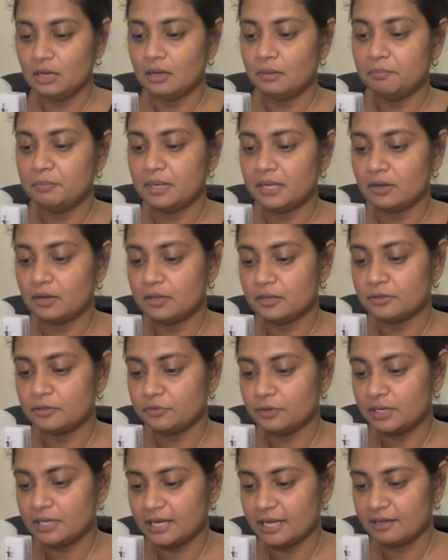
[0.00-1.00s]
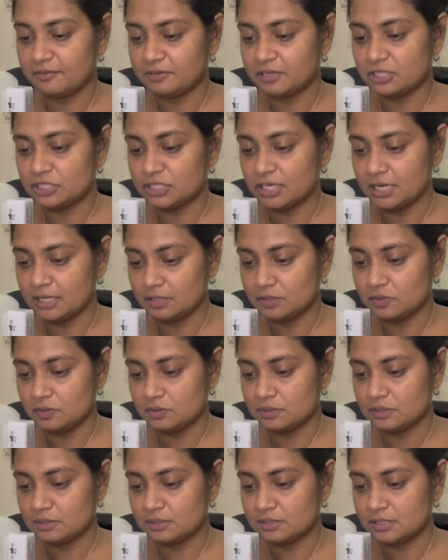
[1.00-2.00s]
but on the 3.5 inch I
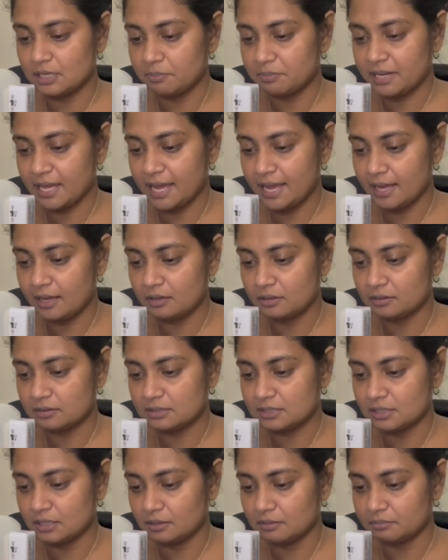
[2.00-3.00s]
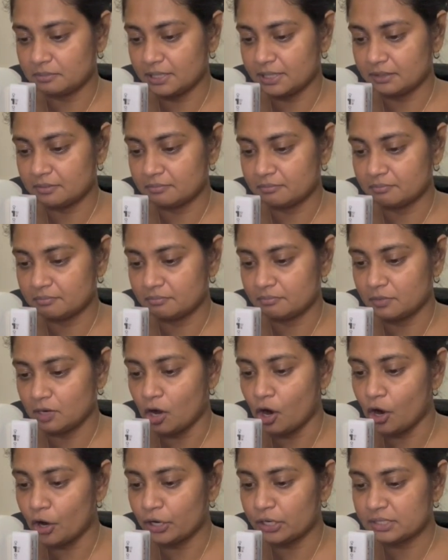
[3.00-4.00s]
used some cat and some like
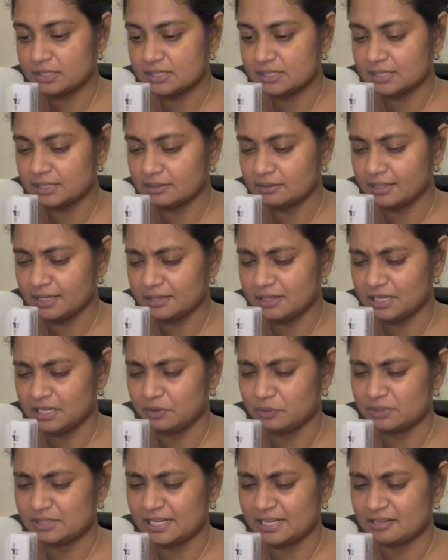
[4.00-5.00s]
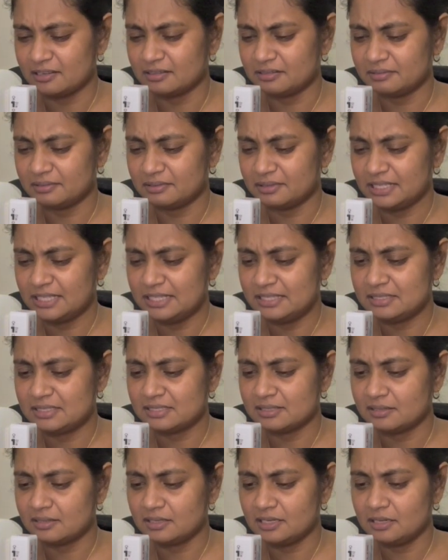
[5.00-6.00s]
hearts, and I think it was like the Easter
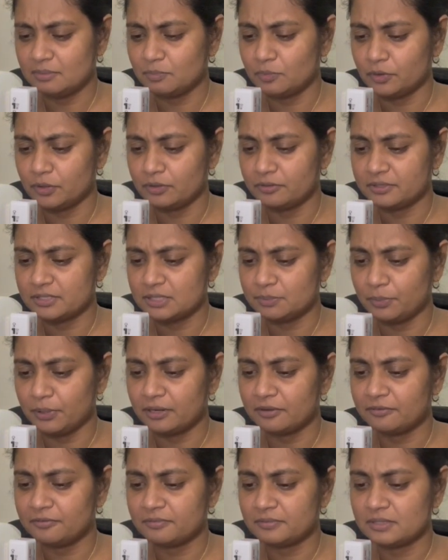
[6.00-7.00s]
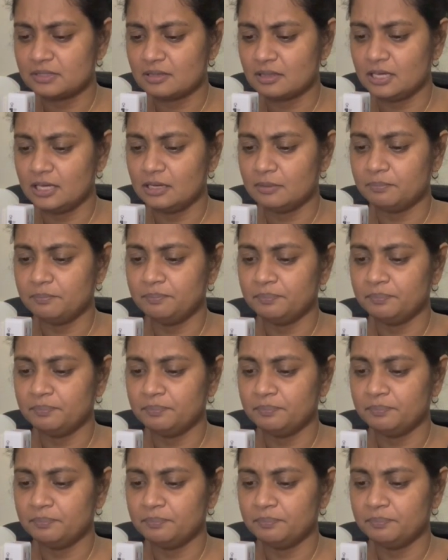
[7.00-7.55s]
theme or spring theme.